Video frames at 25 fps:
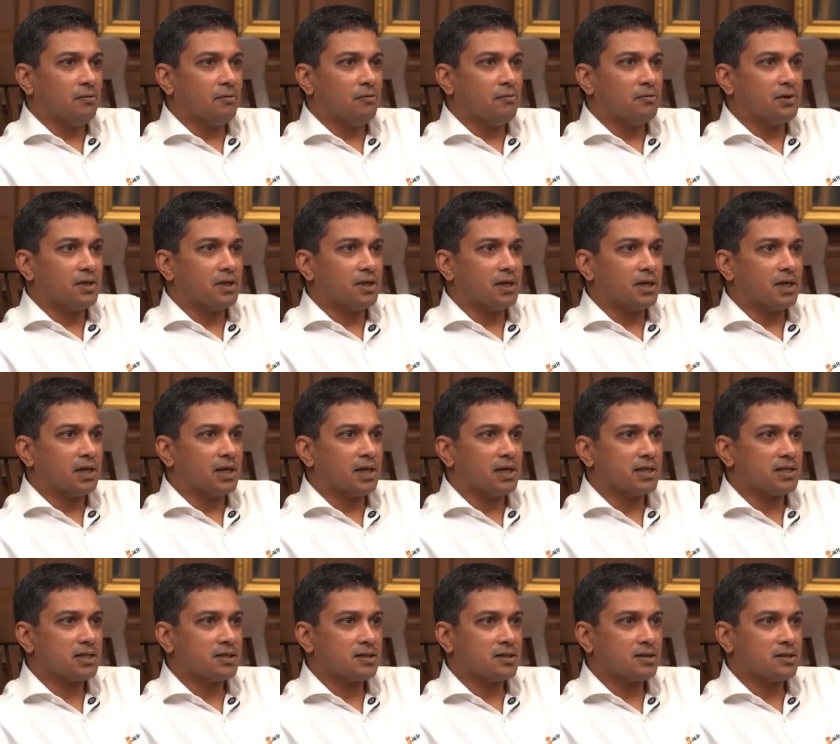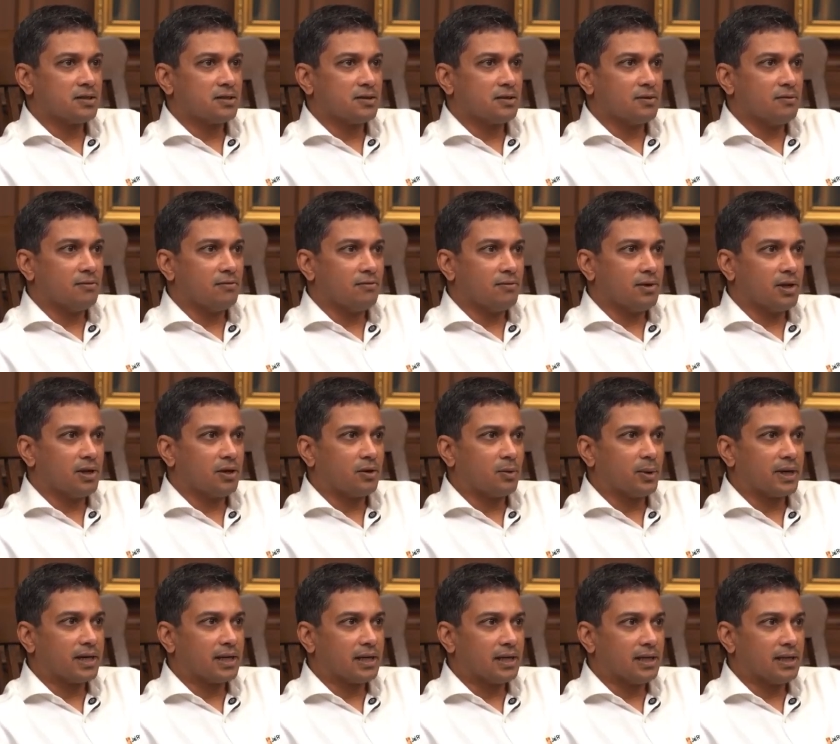we realized very
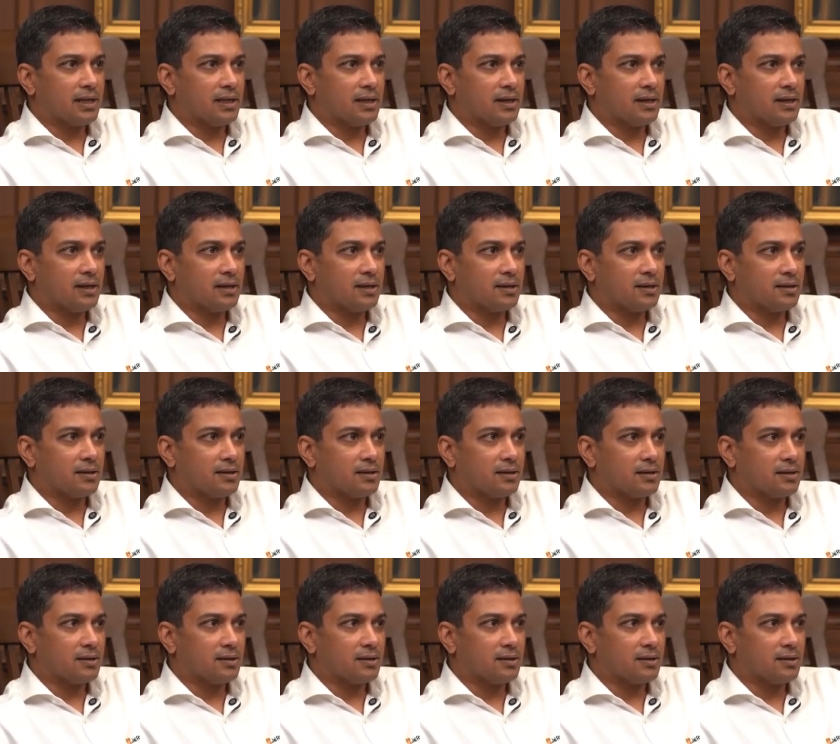quickly that